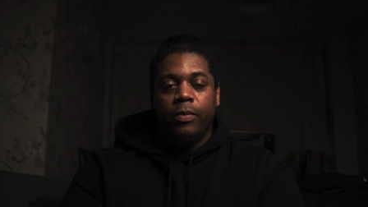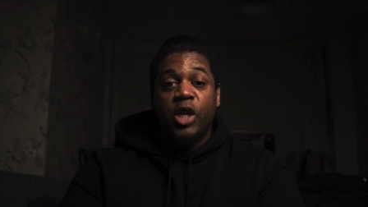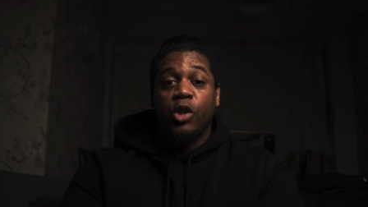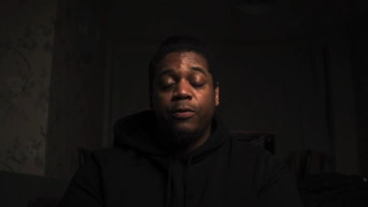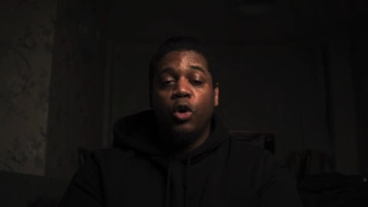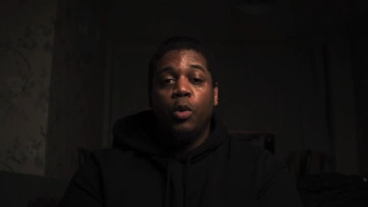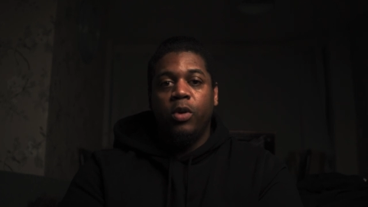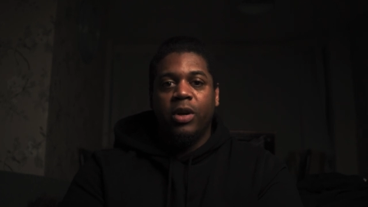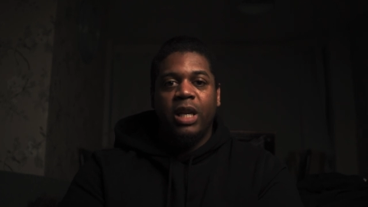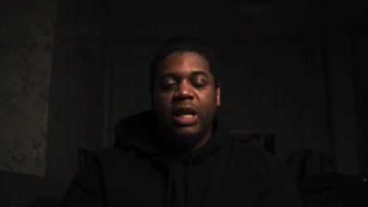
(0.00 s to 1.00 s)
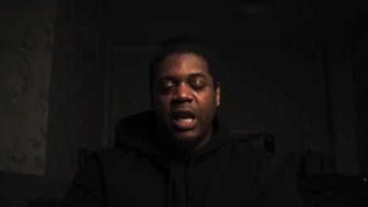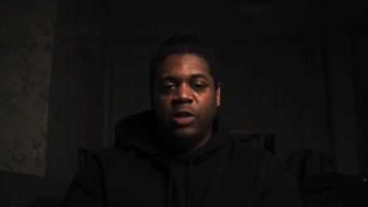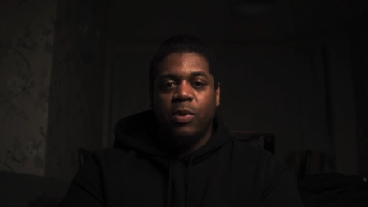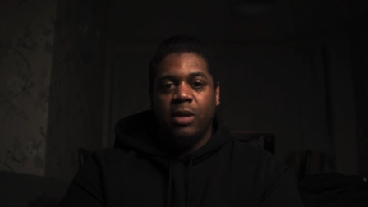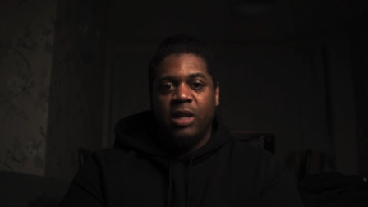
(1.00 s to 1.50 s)
So if you're plugging an
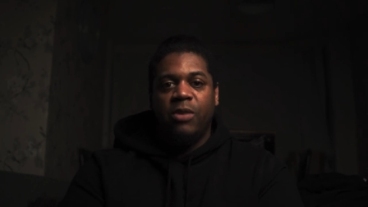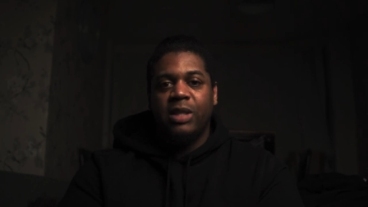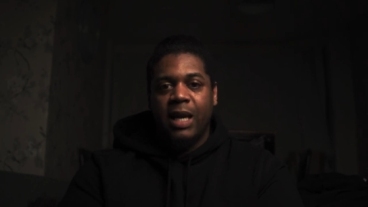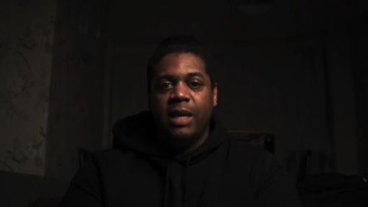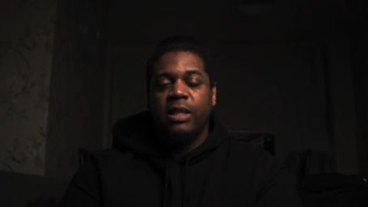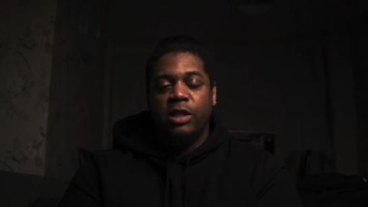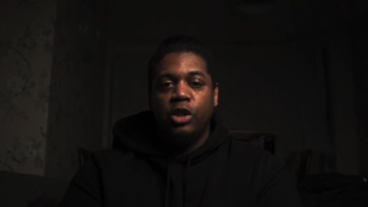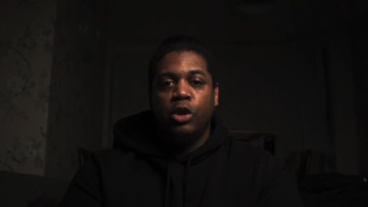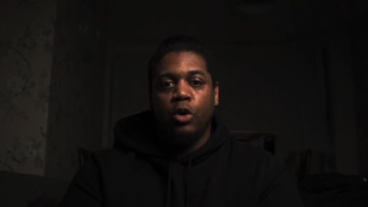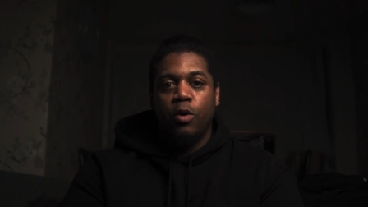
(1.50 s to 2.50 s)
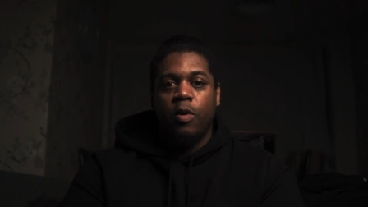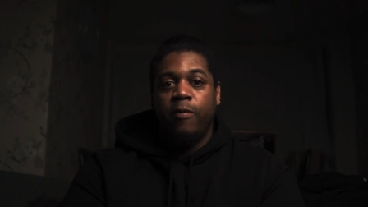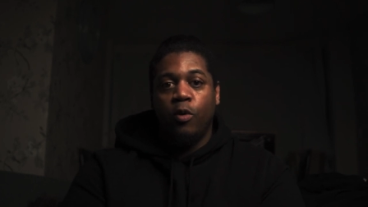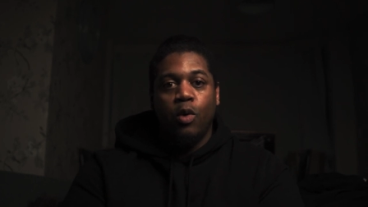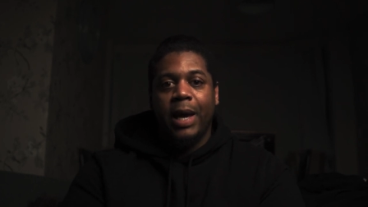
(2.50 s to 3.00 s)
Xbox Series S into your
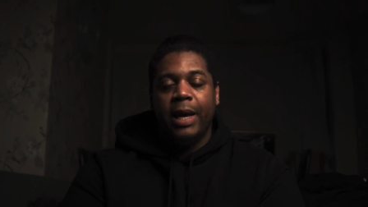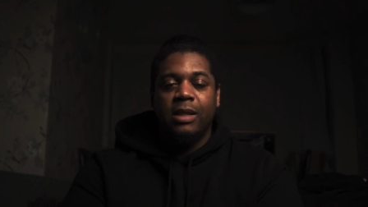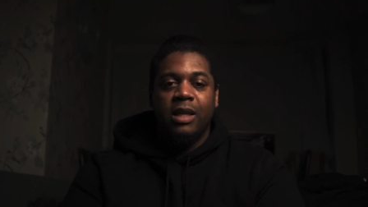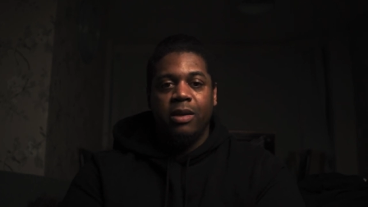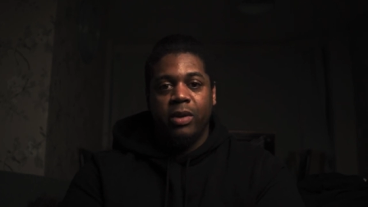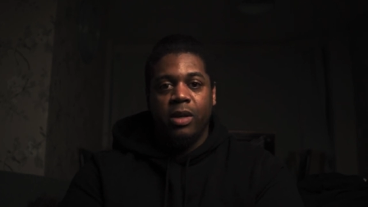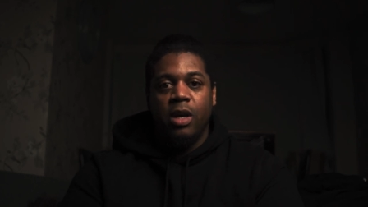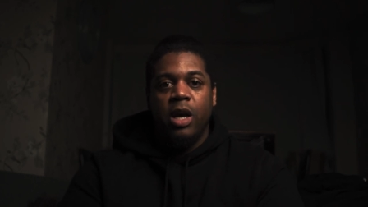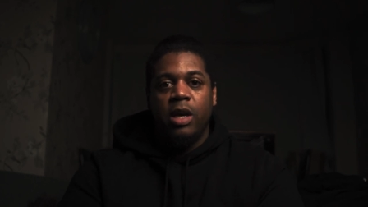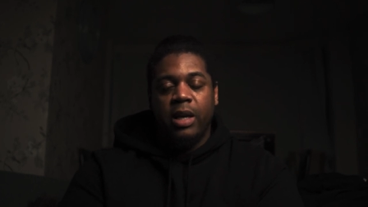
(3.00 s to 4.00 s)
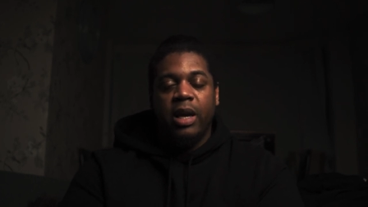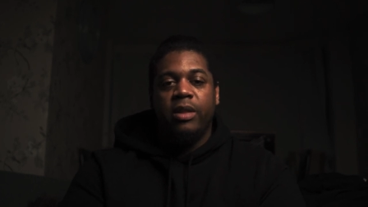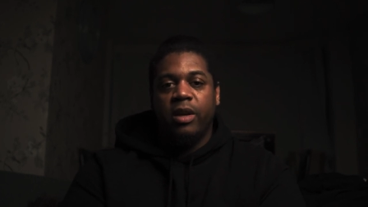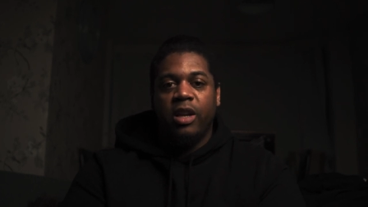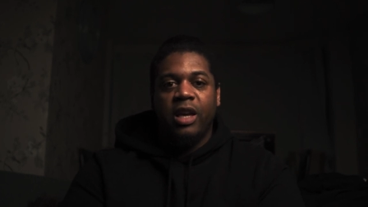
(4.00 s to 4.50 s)
four K T V, you're
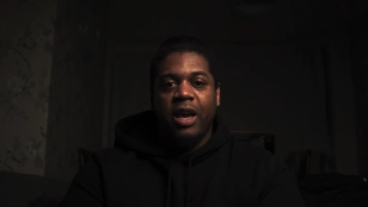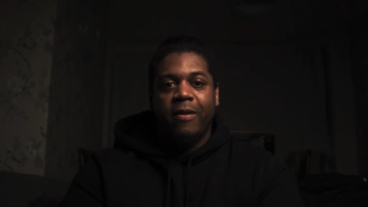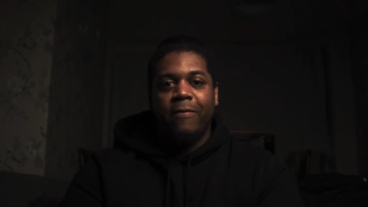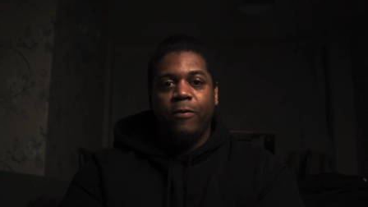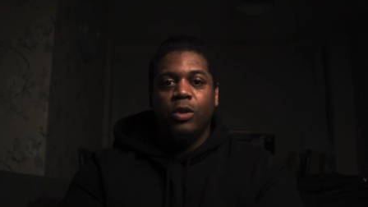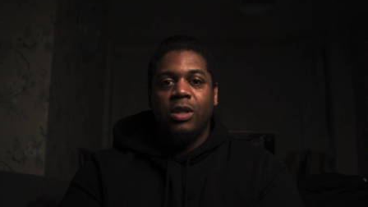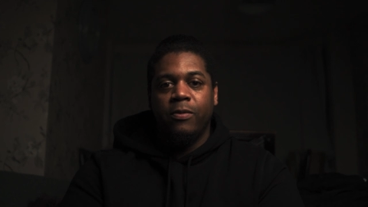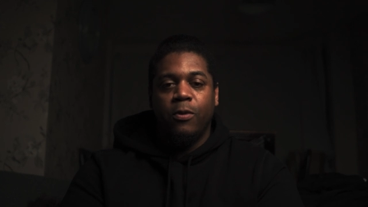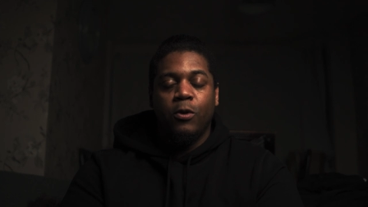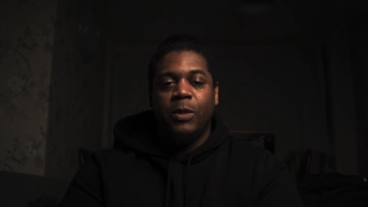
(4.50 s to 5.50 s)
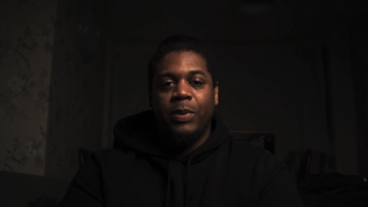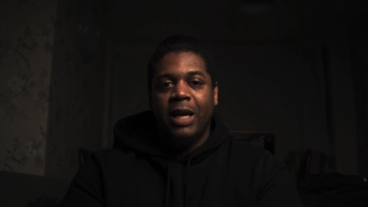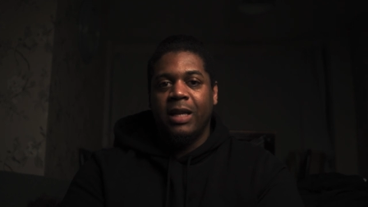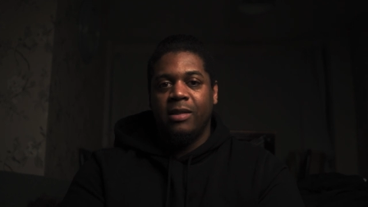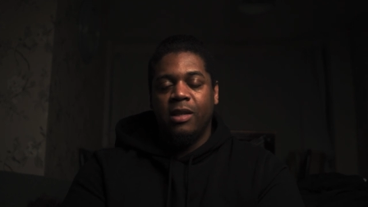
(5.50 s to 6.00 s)
either gonna get fourteen forty p
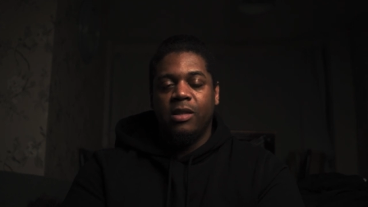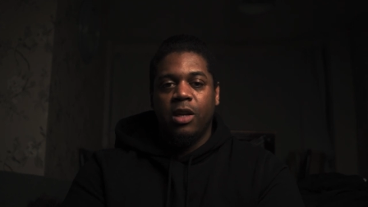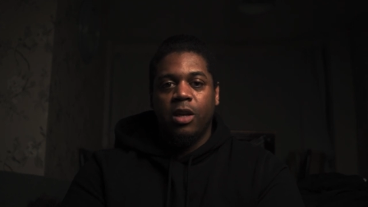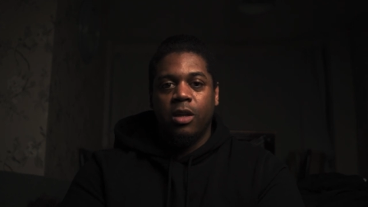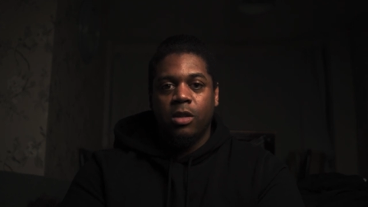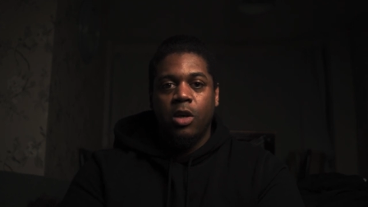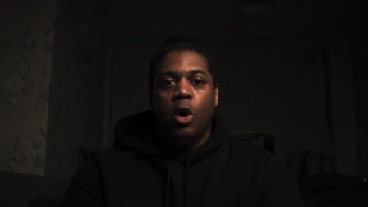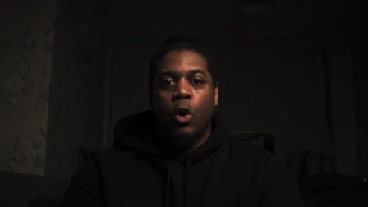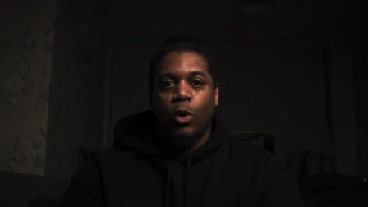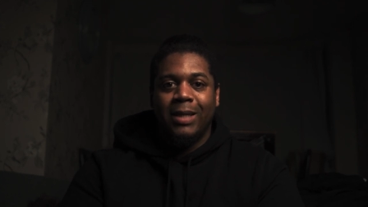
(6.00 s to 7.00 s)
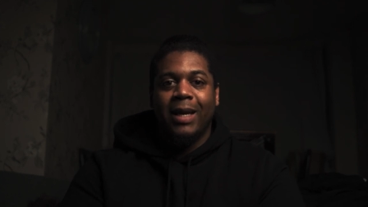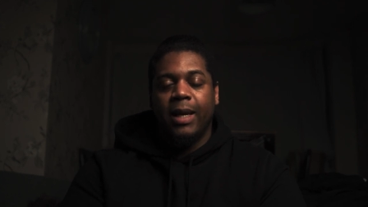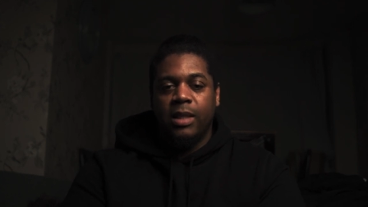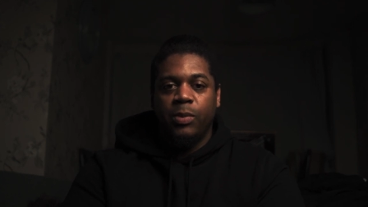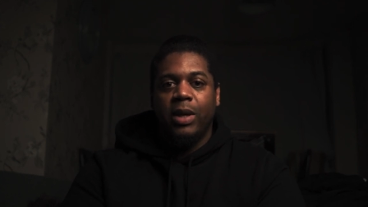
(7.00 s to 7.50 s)
at sixty hertz or ten
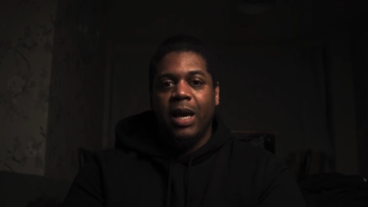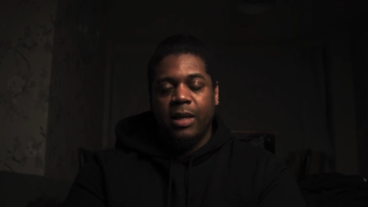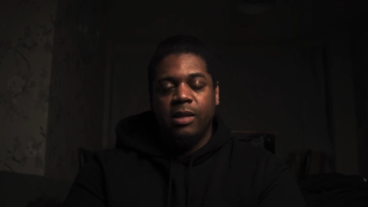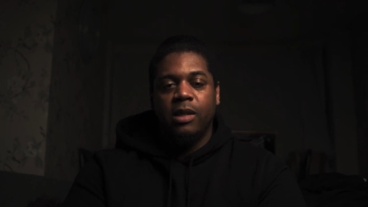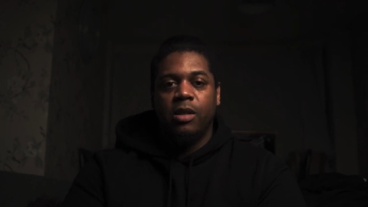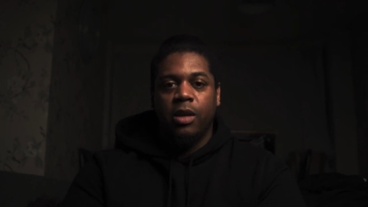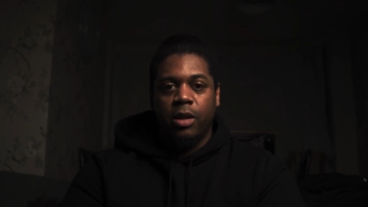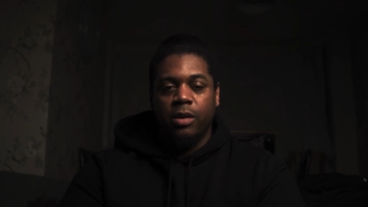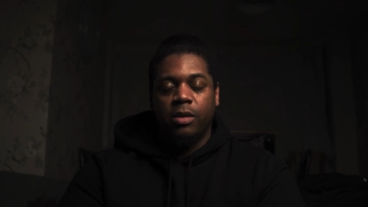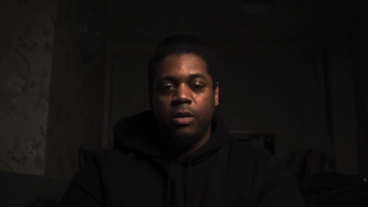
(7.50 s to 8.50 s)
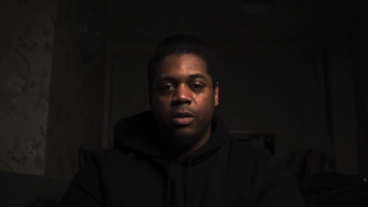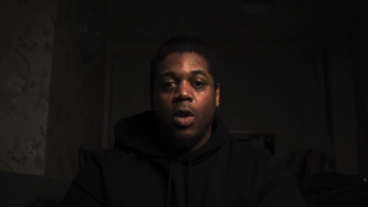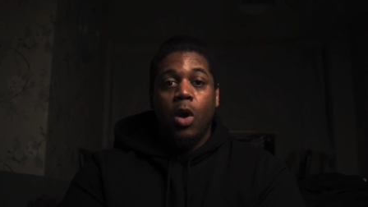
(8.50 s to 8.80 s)
eighty p at sixty hertz.